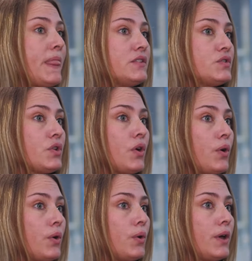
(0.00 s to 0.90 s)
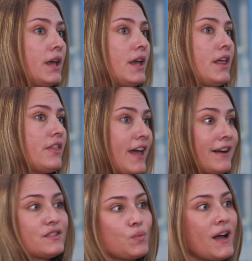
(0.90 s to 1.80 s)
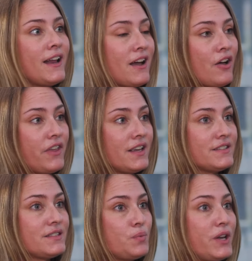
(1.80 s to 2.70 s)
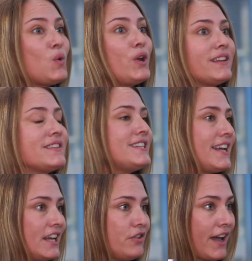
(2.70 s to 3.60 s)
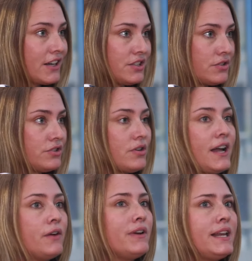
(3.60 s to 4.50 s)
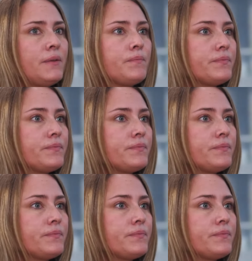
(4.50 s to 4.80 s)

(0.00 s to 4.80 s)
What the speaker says: So that is why now we're calling it the decade of action, to try and really